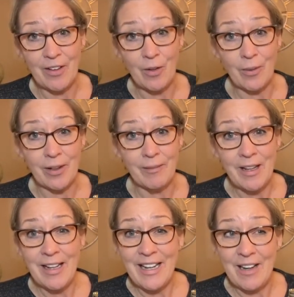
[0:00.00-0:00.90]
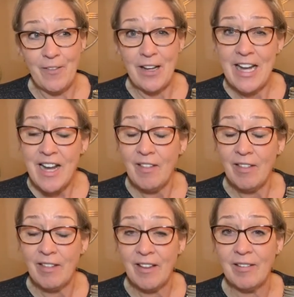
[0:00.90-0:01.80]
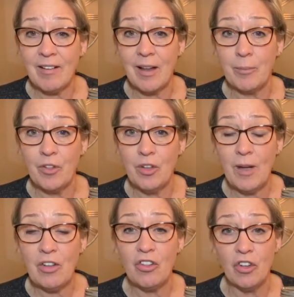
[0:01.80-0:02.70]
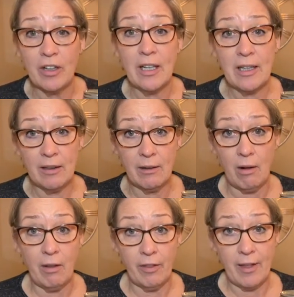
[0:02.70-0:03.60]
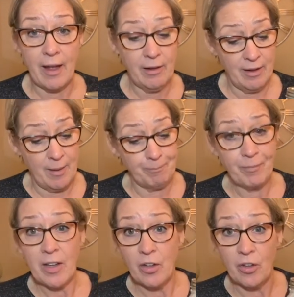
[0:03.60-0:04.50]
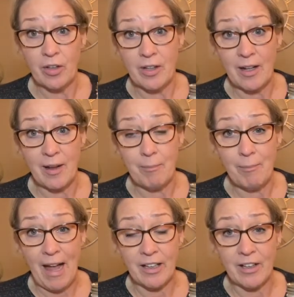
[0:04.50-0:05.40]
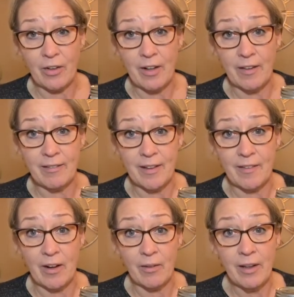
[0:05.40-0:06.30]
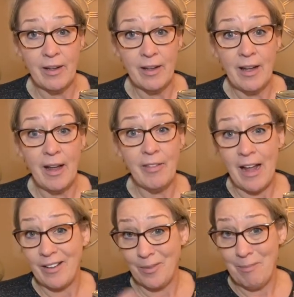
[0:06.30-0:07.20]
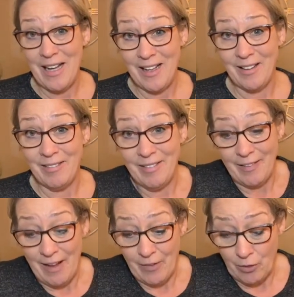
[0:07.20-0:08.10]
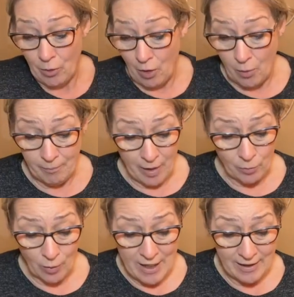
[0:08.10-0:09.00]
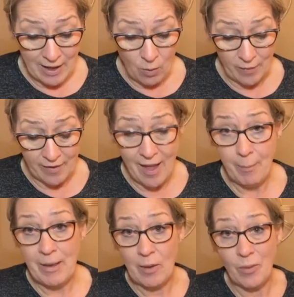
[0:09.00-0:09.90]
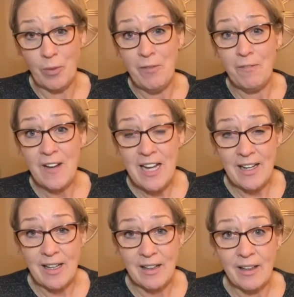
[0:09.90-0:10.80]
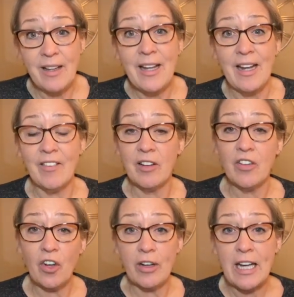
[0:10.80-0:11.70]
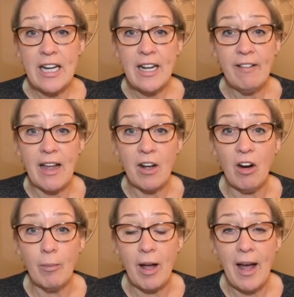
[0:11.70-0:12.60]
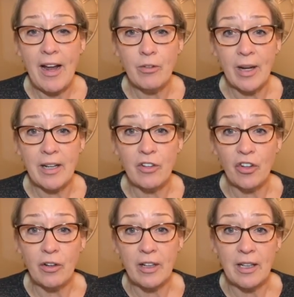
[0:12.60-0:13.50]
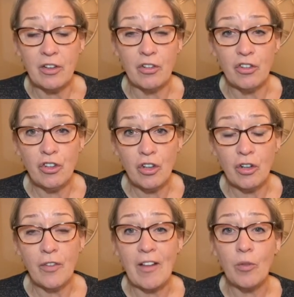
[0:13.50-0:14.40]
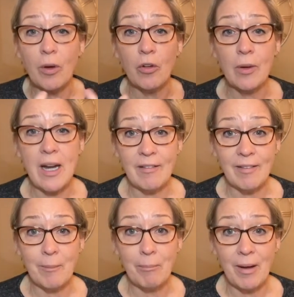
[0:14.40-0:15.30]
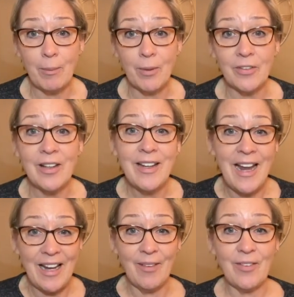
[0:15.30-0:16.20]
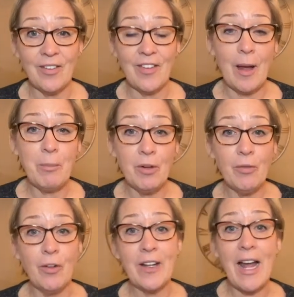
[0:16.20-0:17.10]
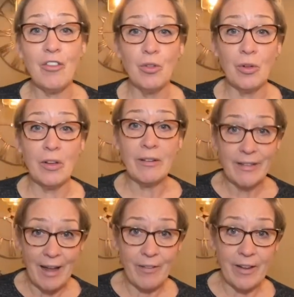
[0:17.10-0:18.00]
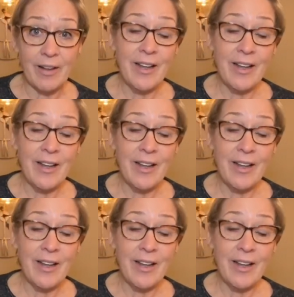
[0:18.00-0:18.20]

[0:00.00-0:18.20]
You don't want to, if you heat this up too much, you're going to kill all that good bacteria that's in there that is making the leaven grow. And right now what's happening when we feed it, it's going to start eating that carbohydrate, turn it into sugar. That's what creates the bubbles and gives us that beautiful natural leaven.